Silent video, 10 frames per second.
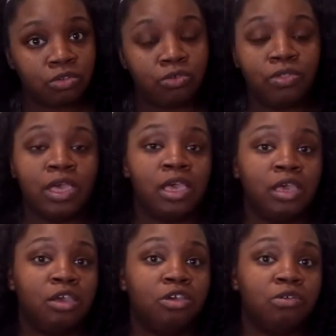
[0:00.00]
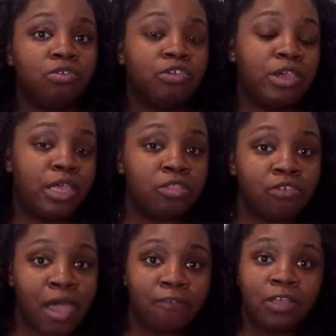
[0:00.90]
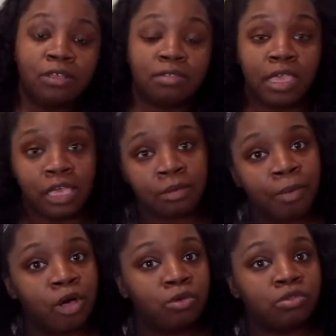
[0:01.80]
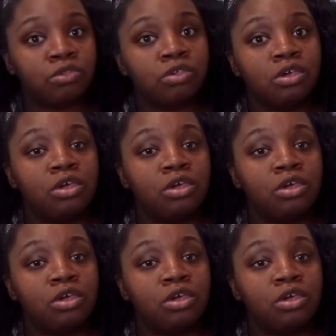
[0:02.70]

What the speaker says: Do they create the graphics and post?